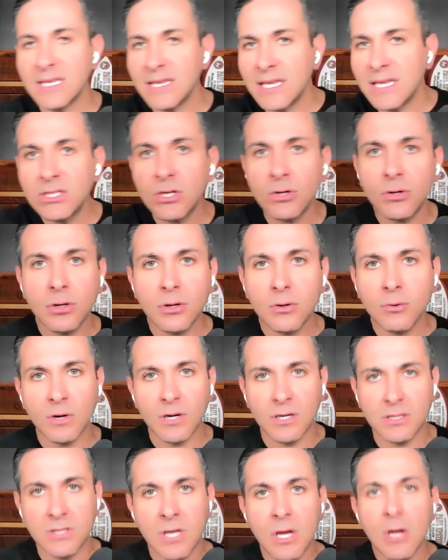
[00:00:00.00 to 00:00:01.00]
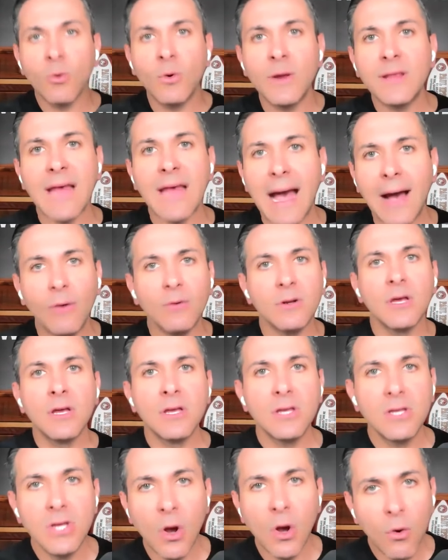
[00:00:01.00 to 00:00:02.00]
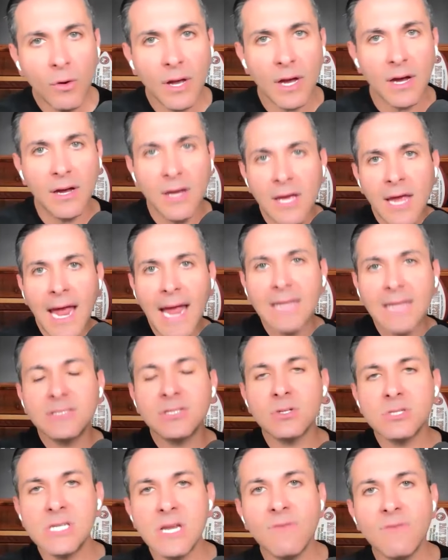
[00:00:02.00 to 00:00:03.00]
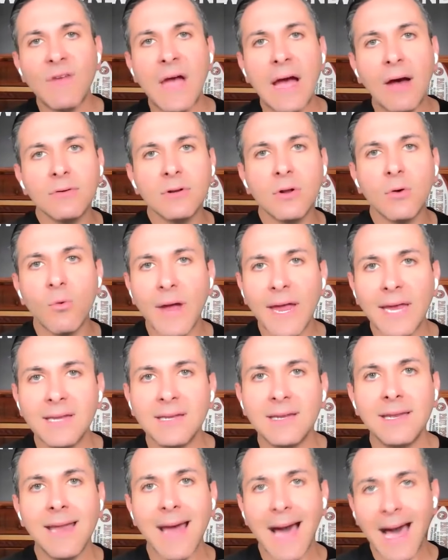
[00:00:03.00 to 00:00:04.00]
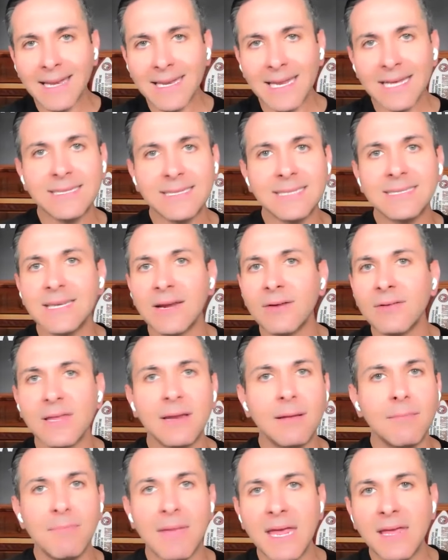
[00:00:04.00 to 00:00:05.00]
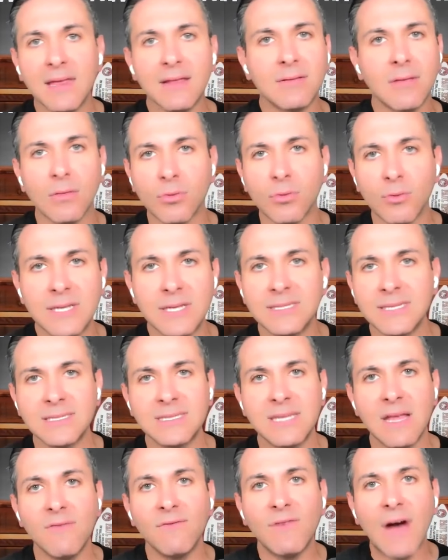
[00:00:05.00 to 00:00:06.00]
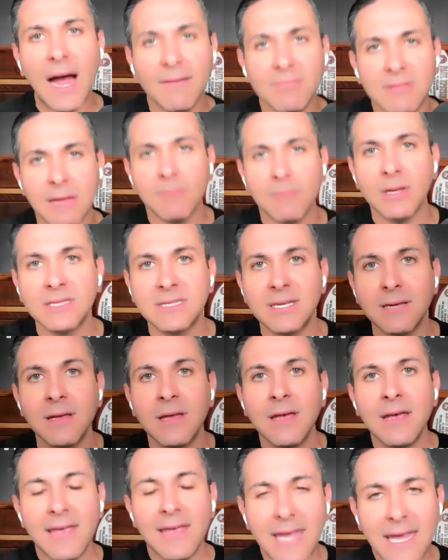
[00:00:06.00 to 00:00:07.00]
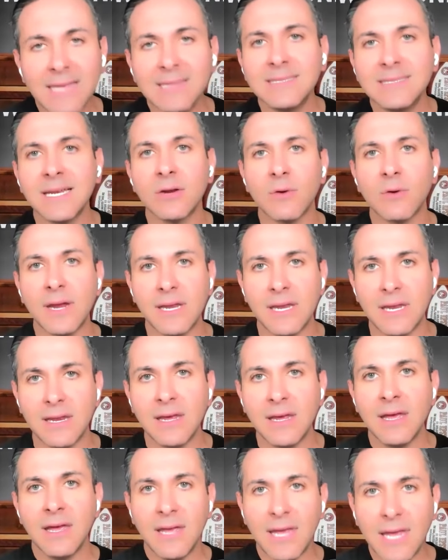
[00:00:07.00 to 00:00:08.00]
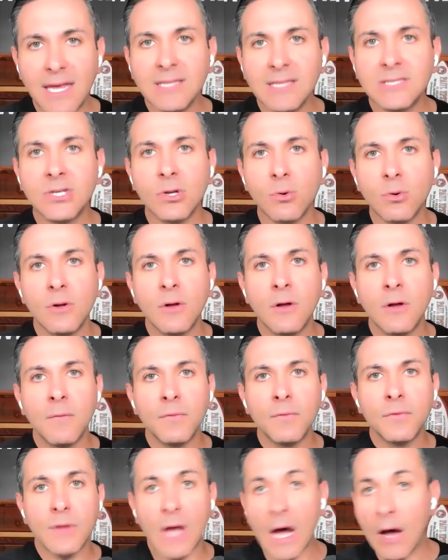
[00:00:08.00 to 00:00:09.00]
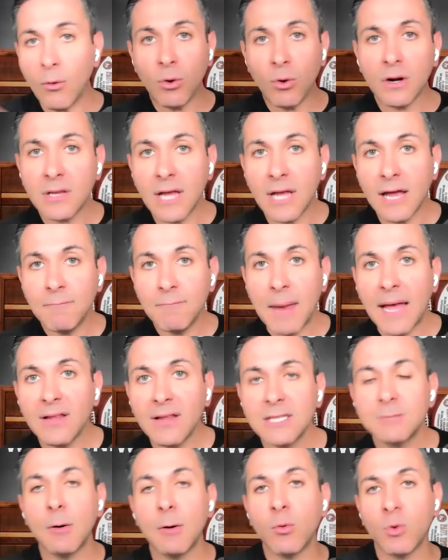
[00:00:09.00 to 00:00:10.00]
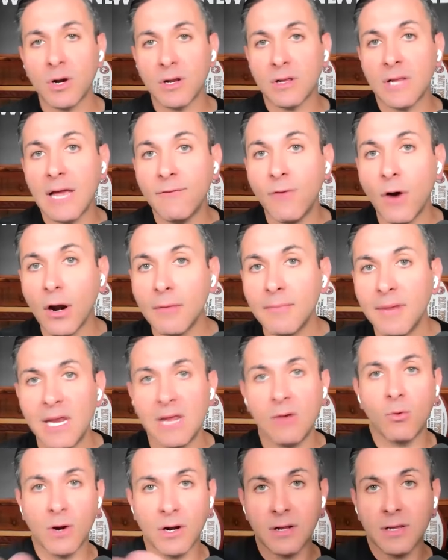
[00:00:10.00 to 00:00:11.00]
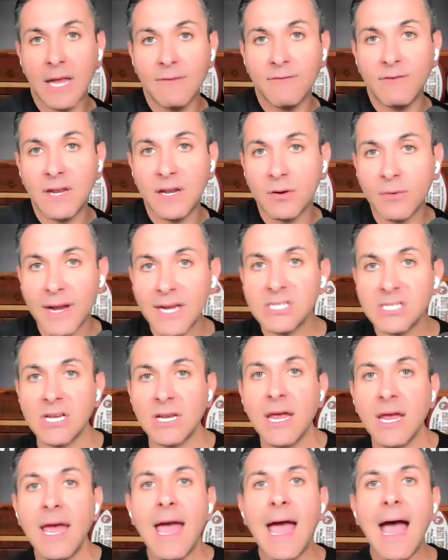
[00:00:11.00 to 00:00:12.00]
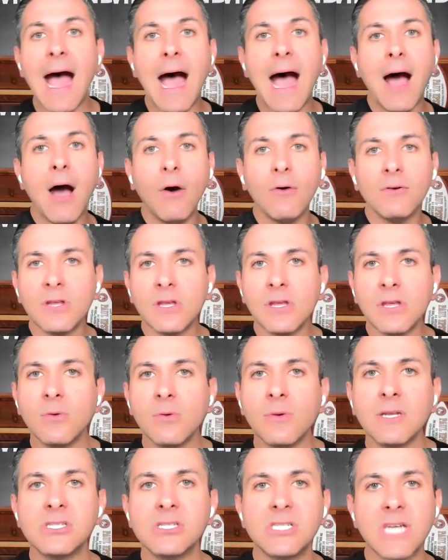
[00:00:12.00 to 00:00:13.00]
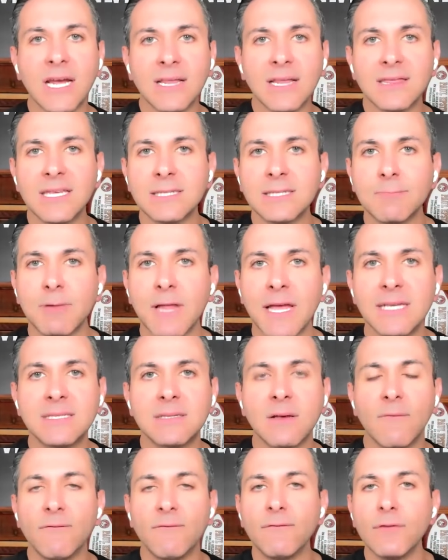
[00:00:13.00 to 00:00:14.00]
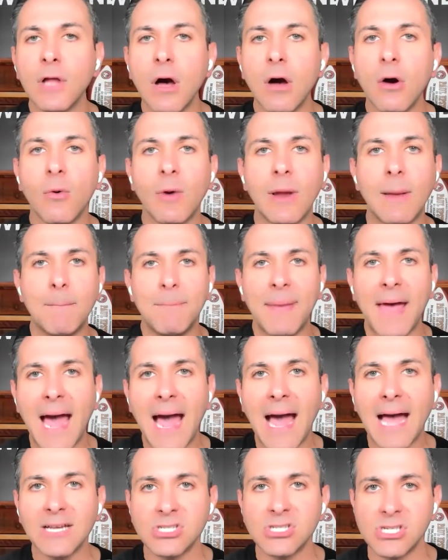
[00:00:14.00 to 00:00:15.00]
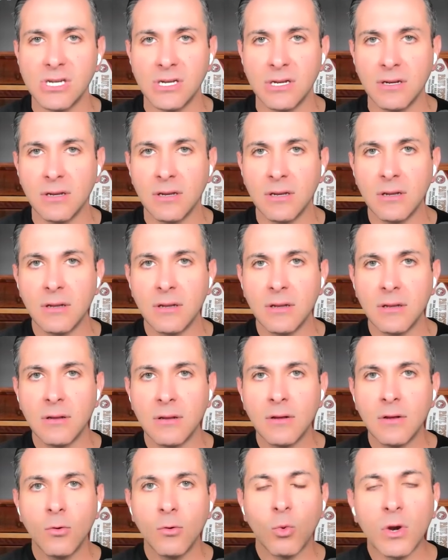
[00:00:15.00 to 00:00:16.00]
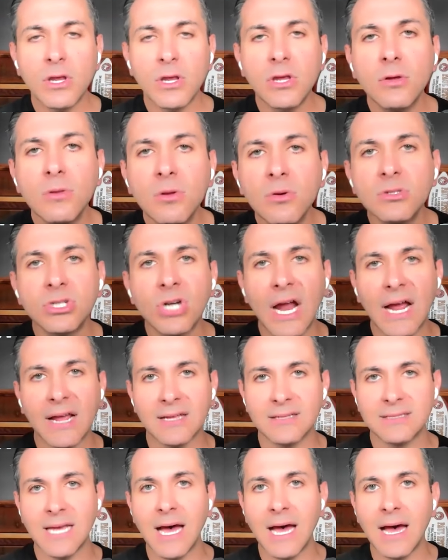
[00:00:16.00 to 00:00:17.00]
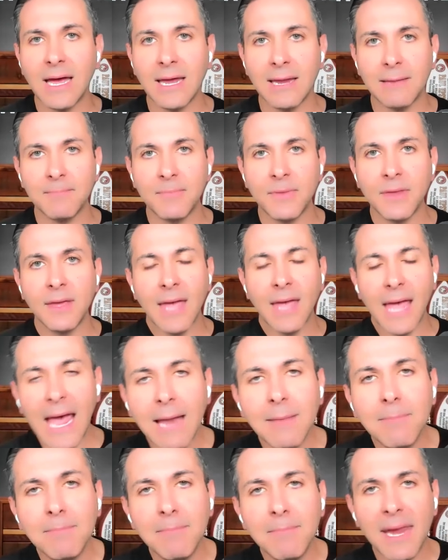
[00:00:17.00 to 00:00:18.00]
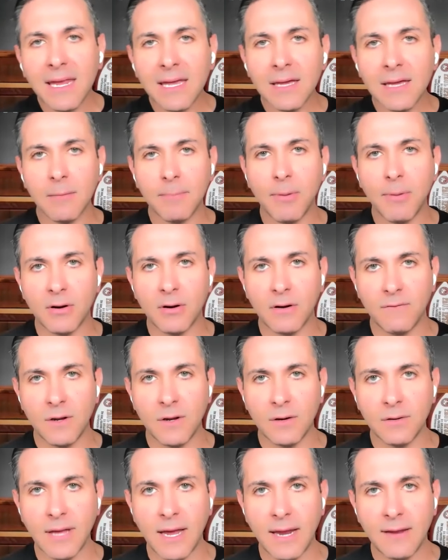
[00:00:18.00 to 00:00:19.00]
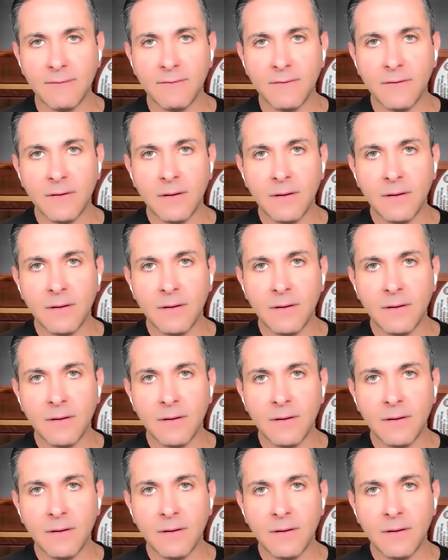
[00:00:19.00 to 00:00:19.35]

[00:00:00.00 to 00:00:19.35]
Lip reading: And these are her words, without yoga. And so she found a way not necessarily to make it the 365 thing, but to integrate it into not work-life balance, but work-life harmony, work-life integration. How do you inject this place of flow and passion where you lose track of time and make it a part of your life?